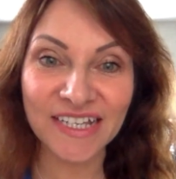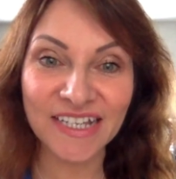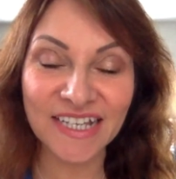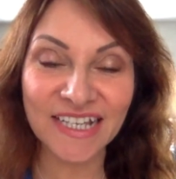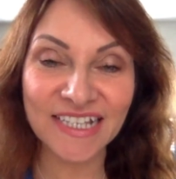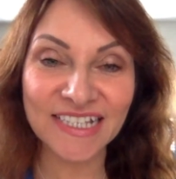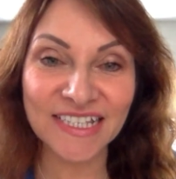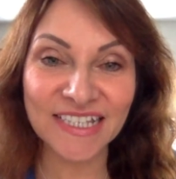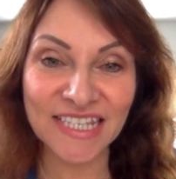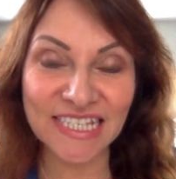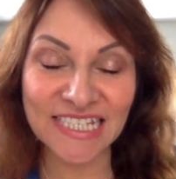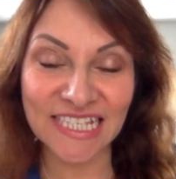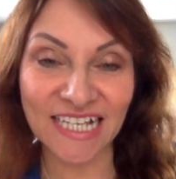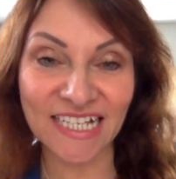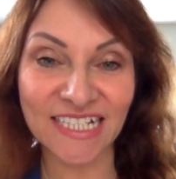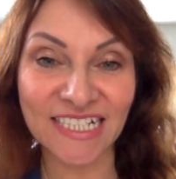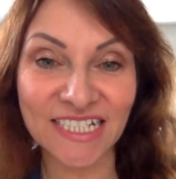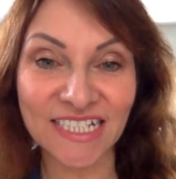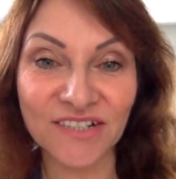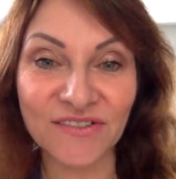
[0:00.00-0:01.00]
So the
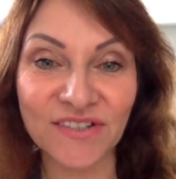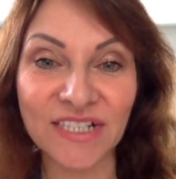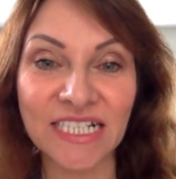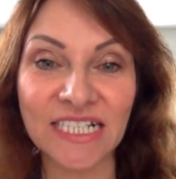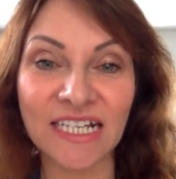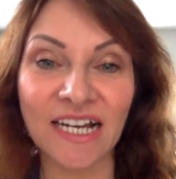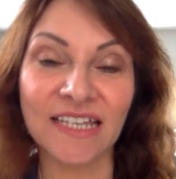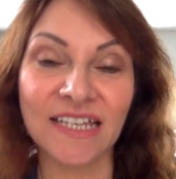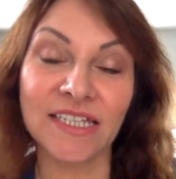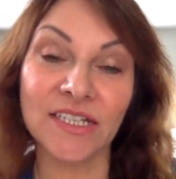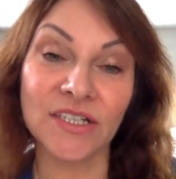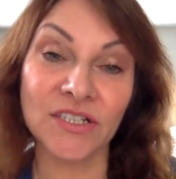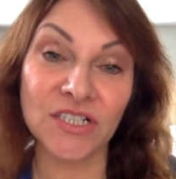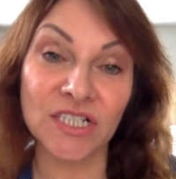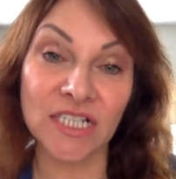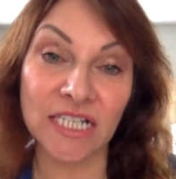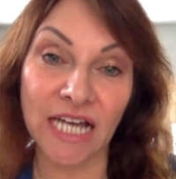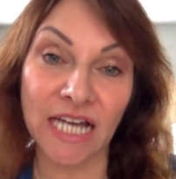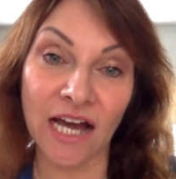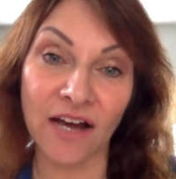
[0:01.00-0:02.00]
second ingredient I think you should
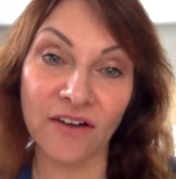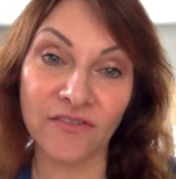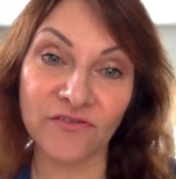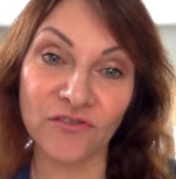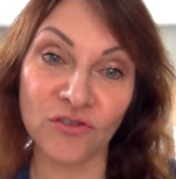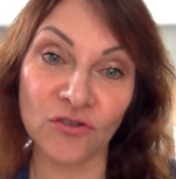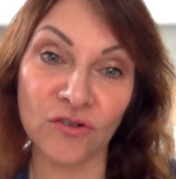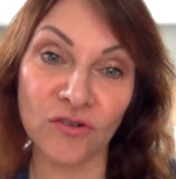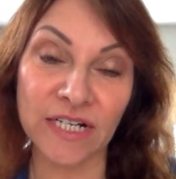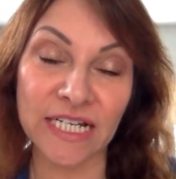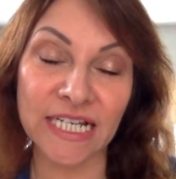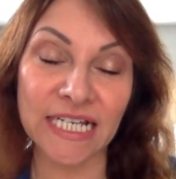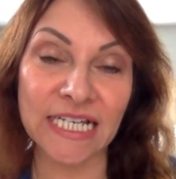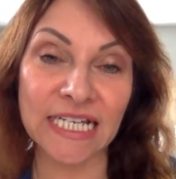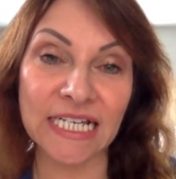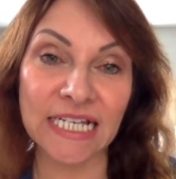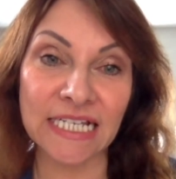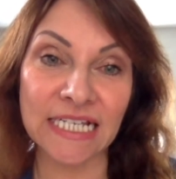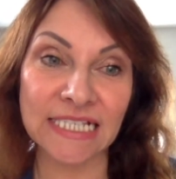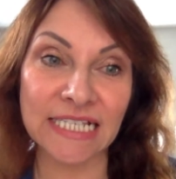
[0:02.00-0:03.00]
look out for
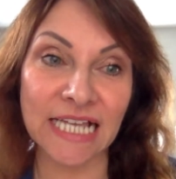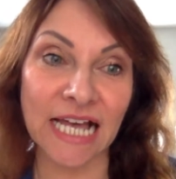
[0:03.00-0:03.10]
is